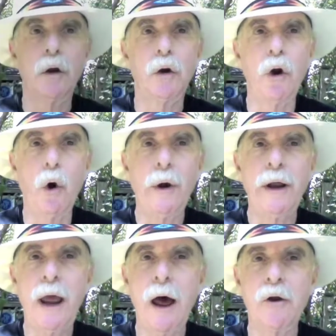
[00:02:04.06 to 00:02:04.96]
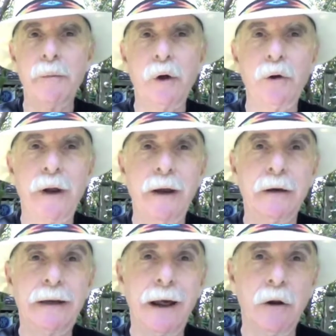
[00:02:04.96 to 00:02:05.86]
Knowing how to build an
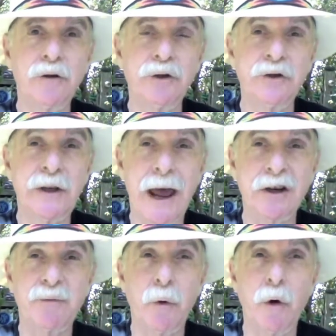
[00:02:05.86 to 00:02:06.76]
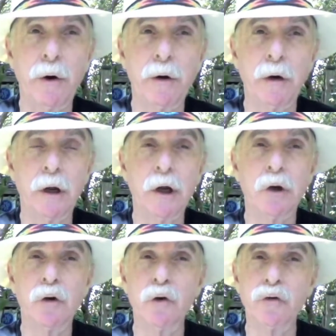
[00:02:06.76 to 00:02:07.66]
intelligence dashboard,
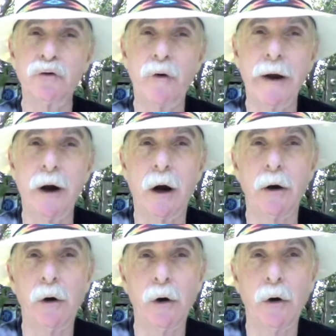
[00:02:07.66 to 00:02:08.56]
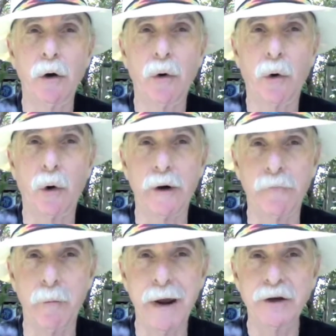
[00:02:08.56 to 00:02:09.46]
news radar, or
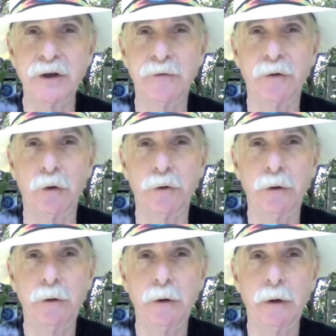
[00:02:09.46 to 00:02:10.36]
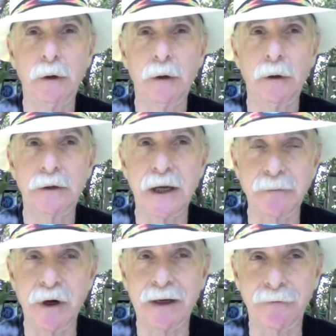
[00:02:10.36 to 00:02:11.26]
information filter, the
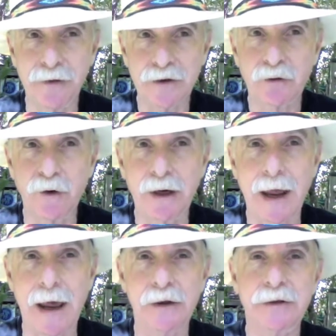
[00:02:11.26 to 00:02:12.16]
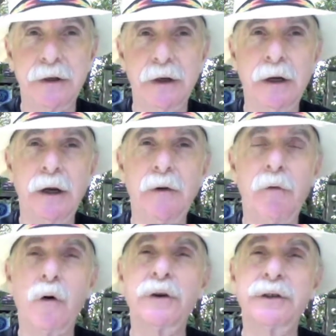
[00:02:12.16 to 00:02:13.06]
subject of this screencast,
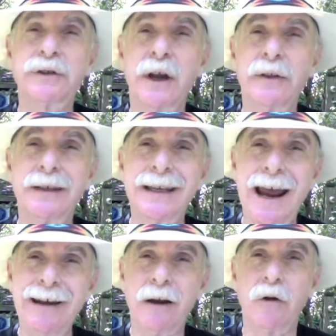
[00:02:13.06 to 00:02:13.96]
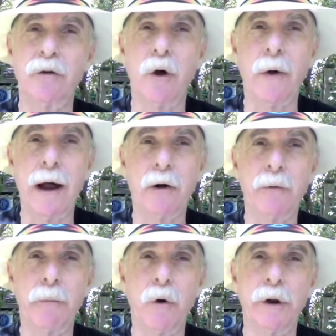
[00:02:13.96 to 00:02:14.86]
focuses on the technical know-how
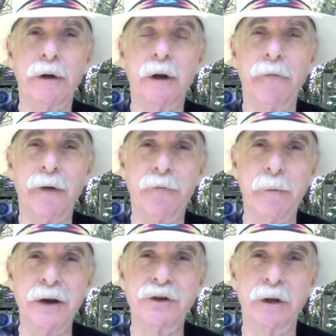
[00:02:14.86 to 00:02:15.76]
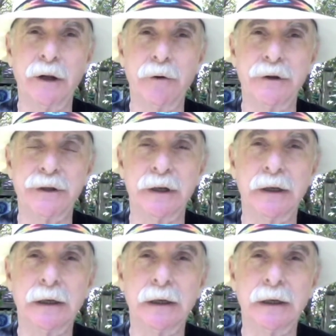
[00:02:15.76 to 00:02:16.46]
component of information literacy.